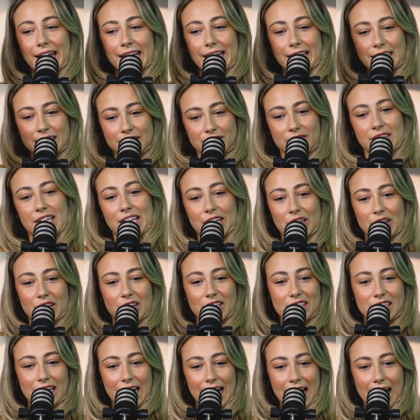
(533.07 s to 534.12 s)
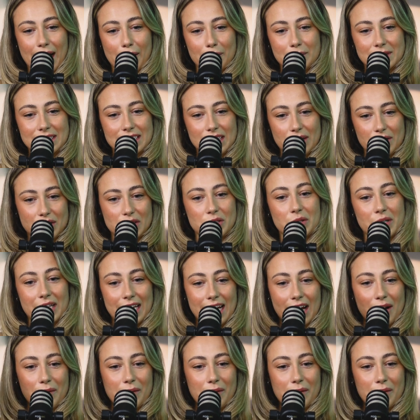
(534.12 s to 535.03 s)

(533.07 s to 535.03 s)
it is really good. I am still enjoying it.